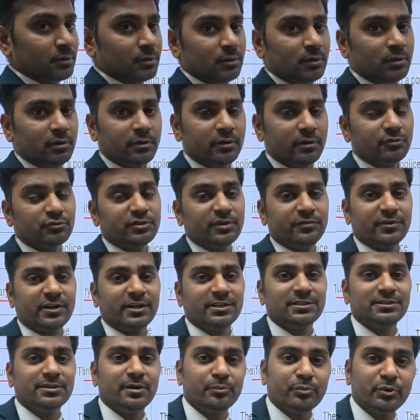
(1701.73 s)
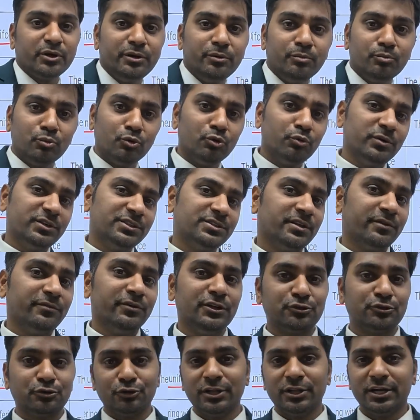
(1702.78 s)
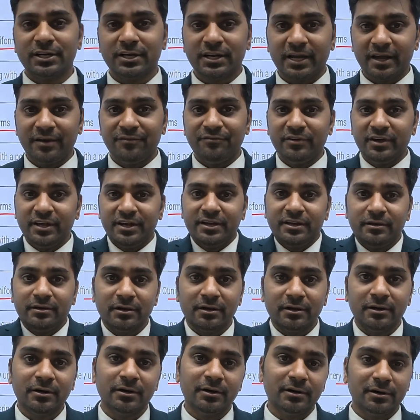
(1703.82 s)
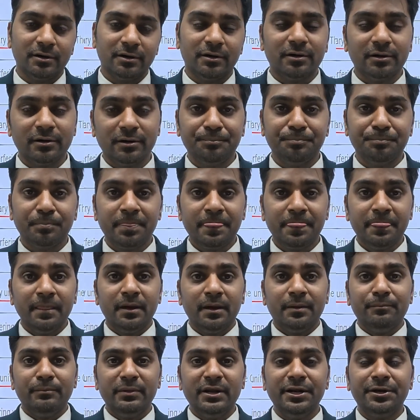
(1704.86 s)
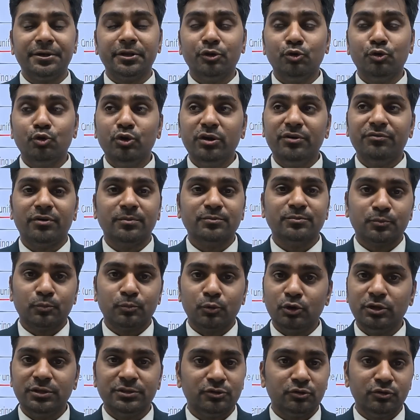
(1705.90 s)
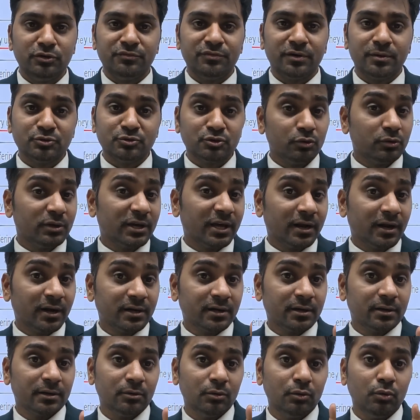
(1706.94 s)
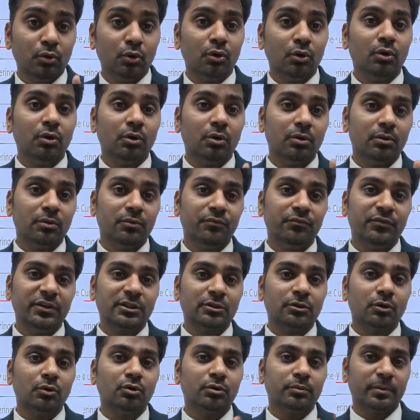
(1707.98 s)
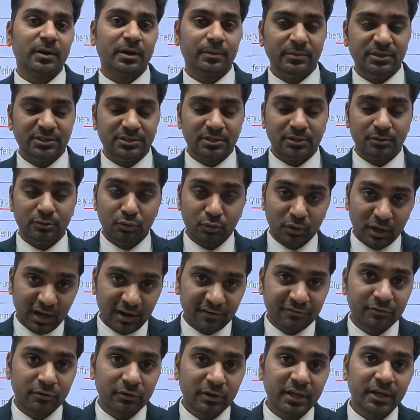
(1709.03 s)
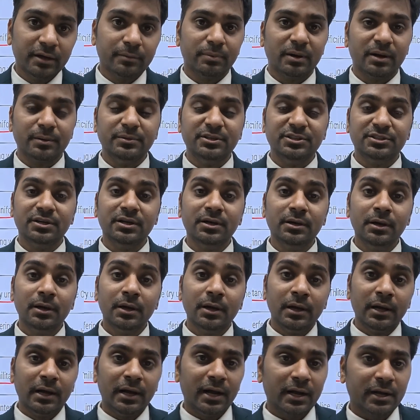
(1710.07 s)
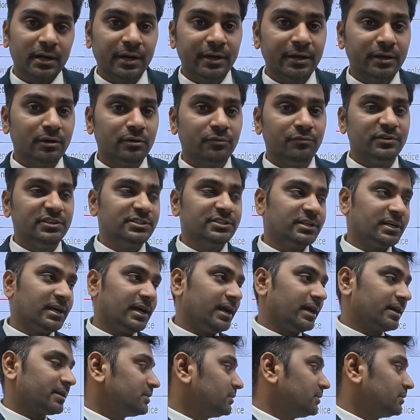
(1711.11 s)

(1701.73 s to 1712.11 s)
Now, say for example, in movies they will show that I am wearing military uniforms, police uniforms. You cannot go without permission. You have to take permission according to which act.